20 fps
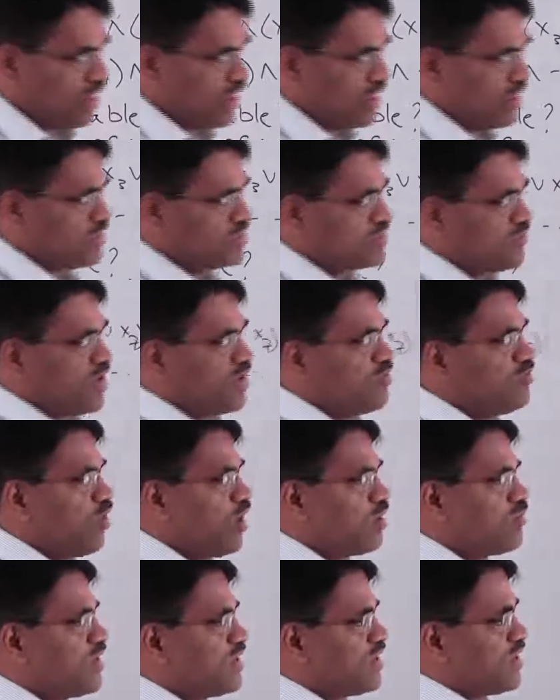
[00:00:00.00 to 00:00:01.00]
This is a very
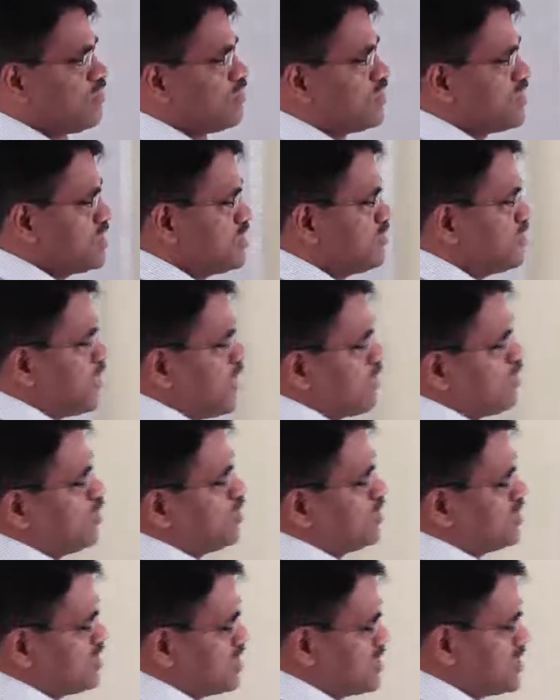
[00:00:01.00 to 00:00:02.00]
formal definition, but I'm
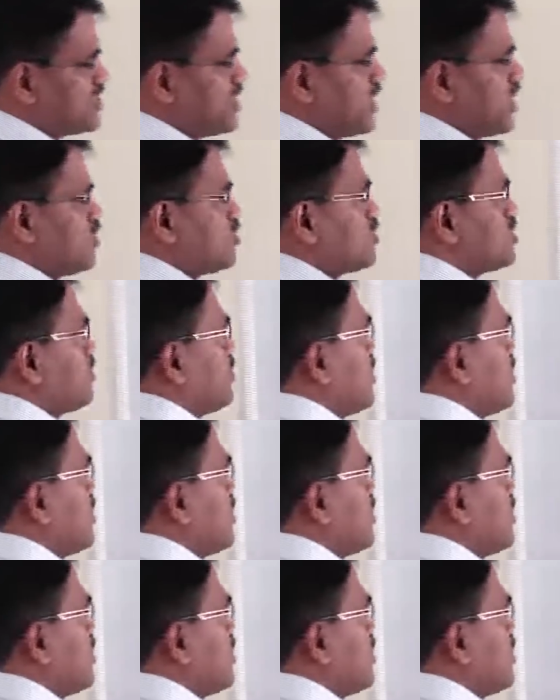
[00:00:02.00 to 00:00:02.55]
going to just stick to some